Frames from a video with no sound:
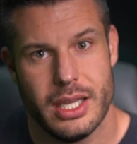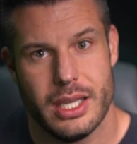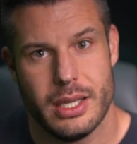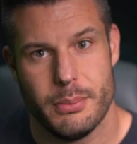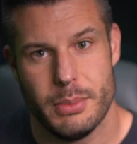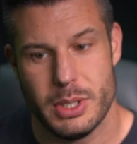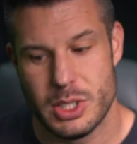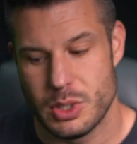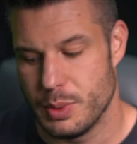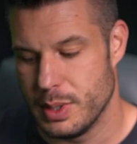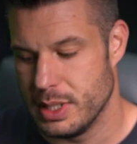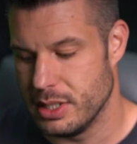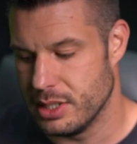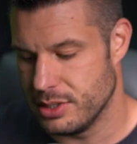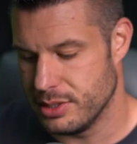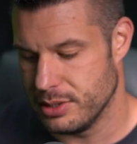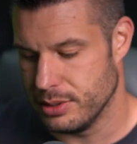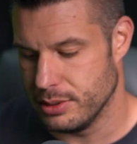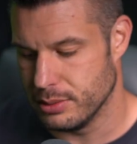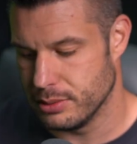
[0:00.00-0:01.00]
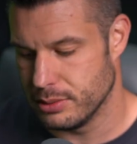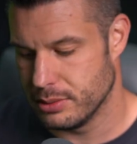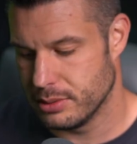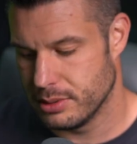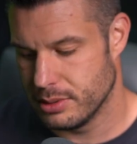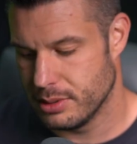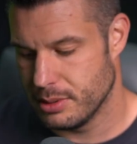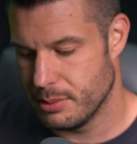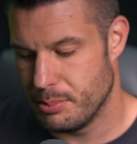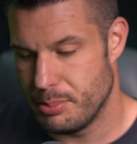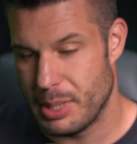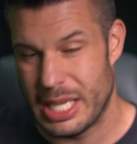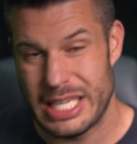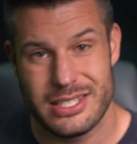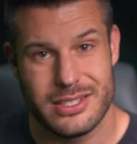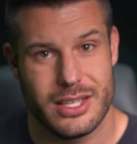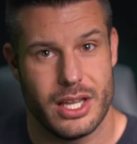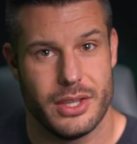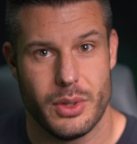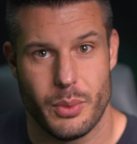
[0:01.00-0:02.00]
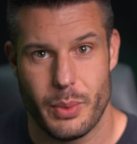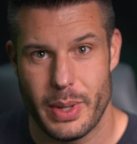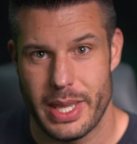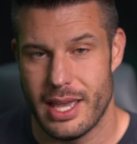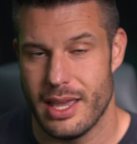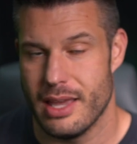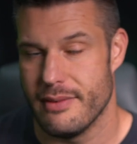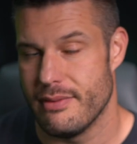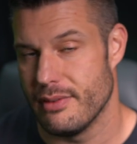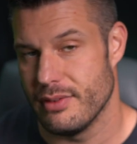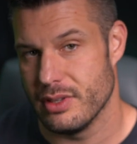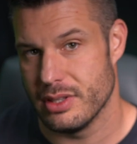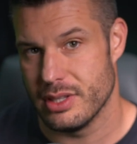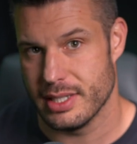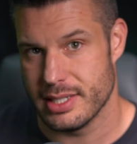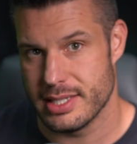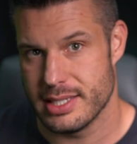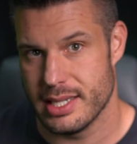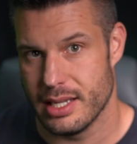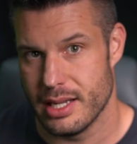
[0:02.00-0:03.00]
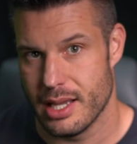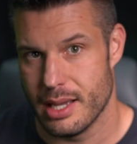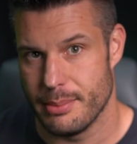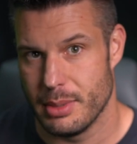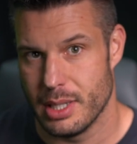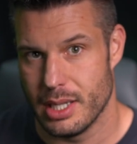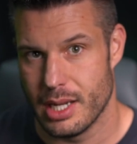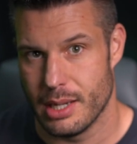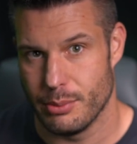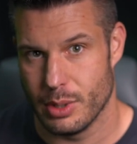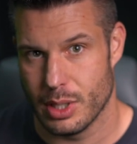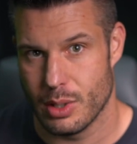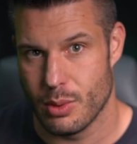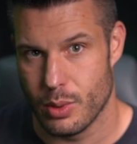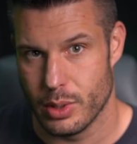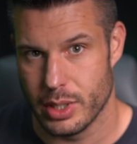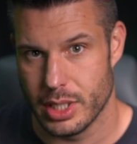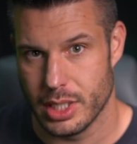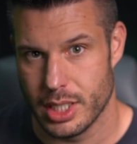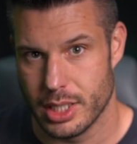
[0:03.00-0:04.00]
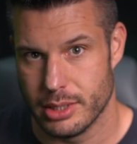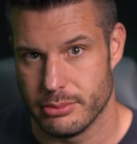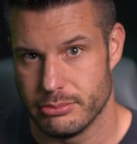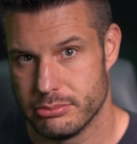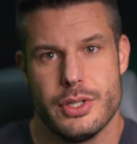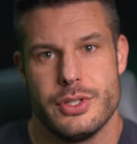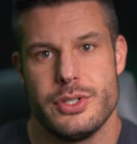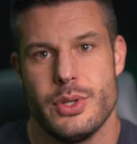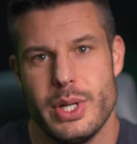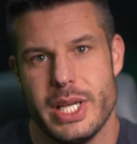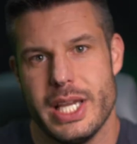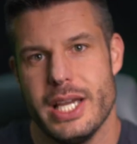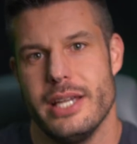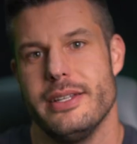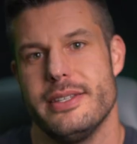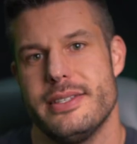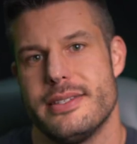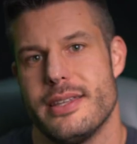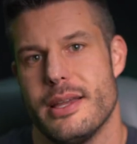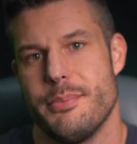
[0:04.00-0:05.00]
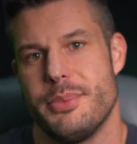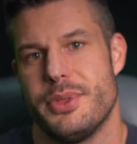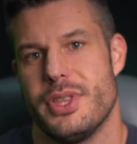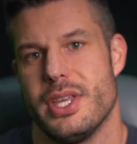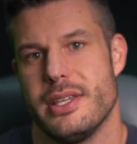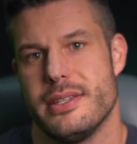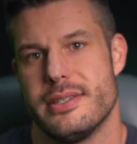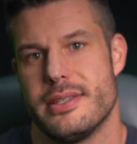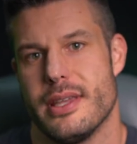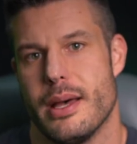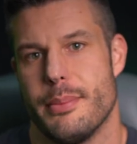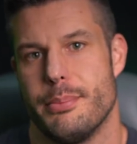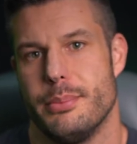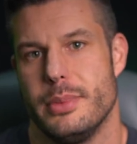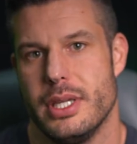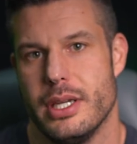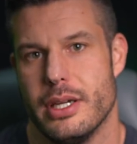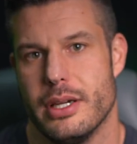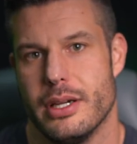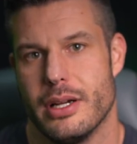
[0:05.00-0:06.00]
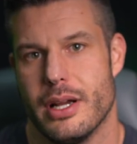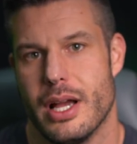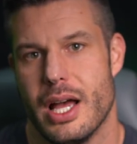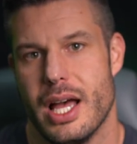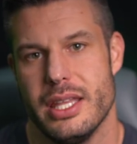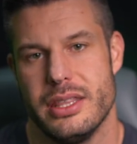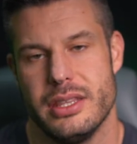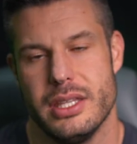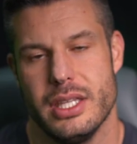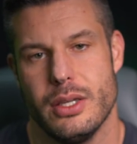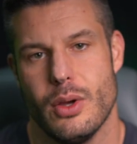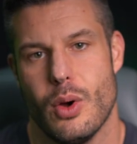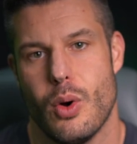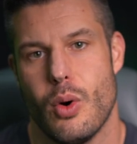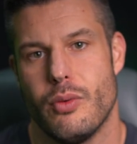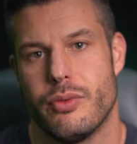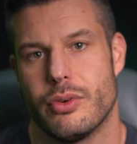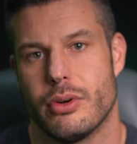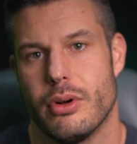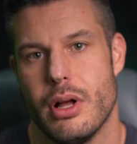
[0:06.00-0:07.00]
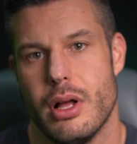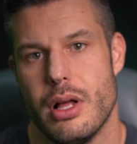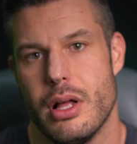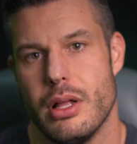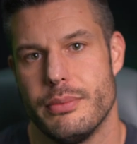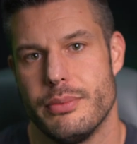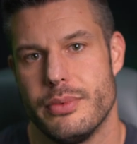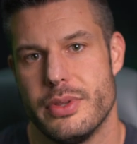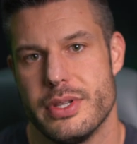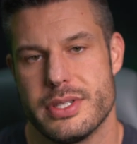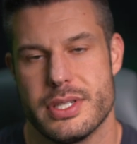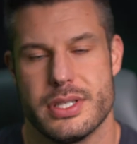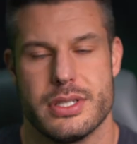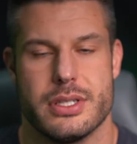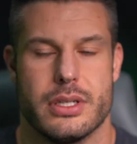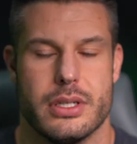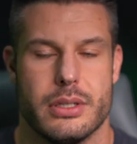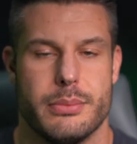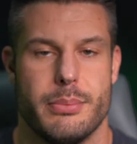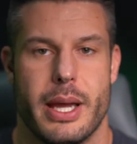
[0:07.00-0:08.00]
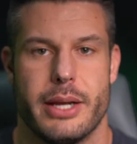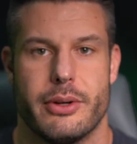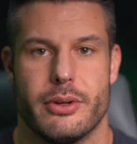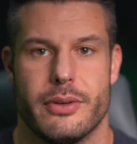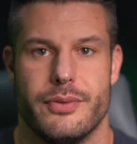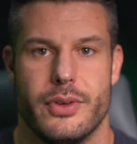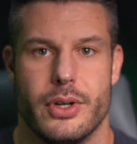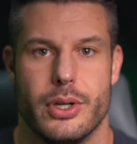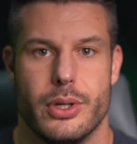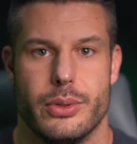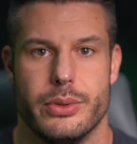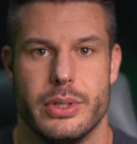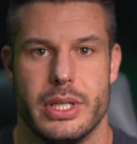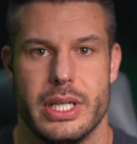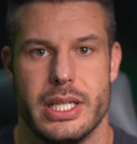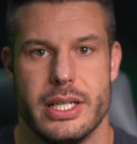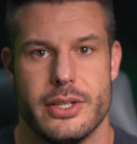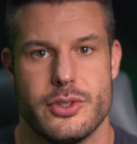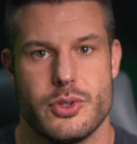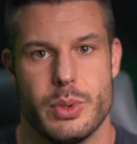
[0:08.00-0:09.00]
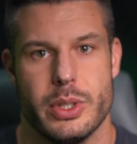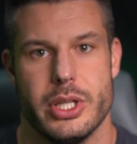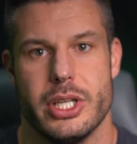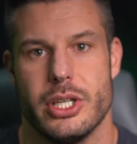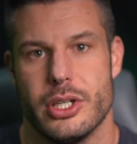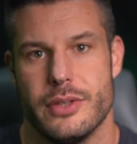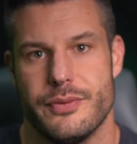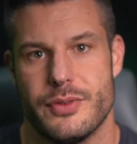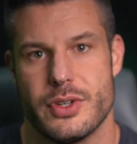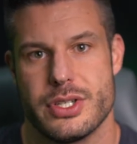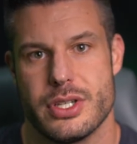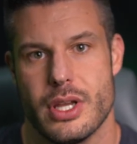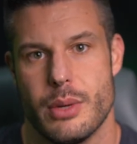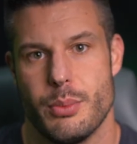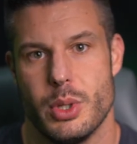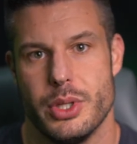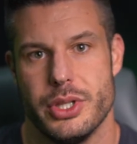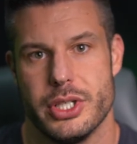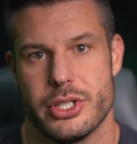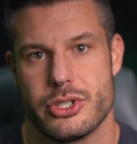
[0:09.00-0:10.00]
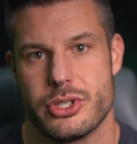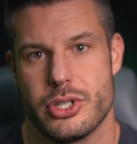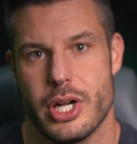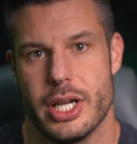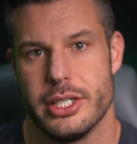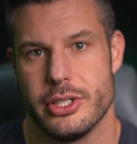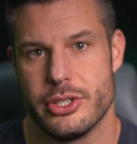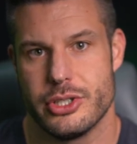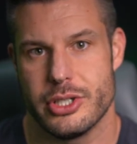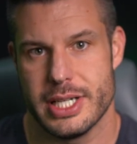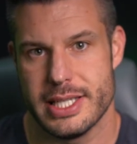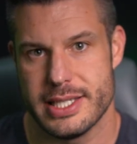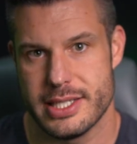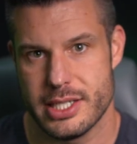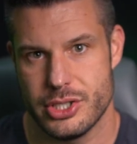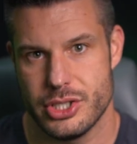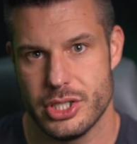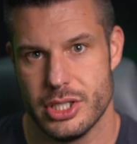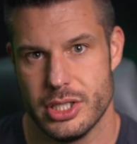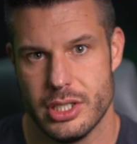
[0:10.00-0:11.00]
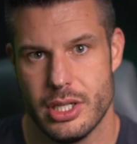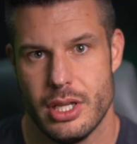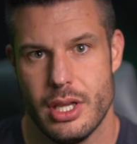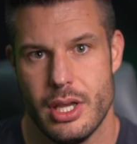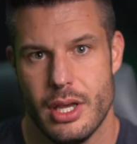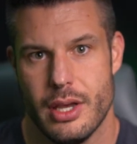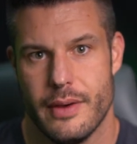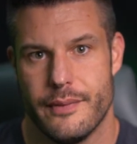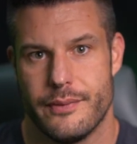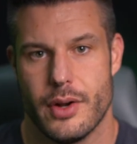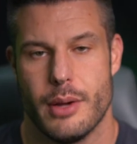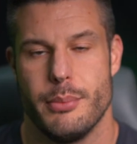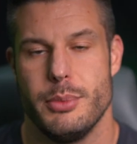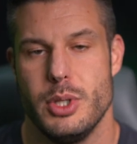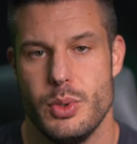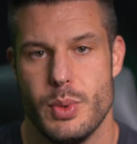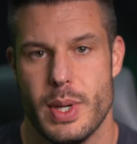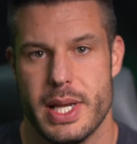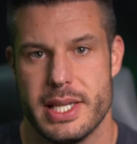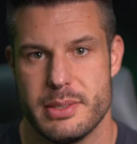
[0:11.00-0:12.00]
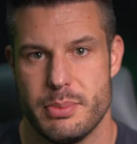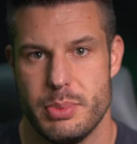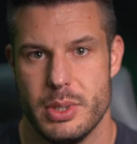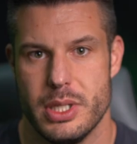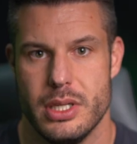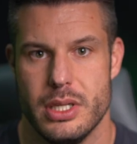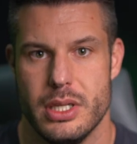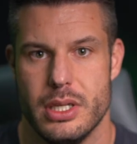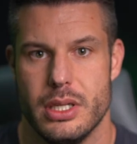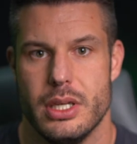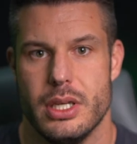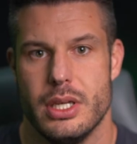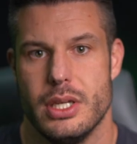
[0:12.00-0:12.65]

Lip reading: between the two, based on the way I have everything set up and I'm recording it. So to kind of sum things up here, I think overall this is a good microphone and it's really good for someone that's trying to transition from USB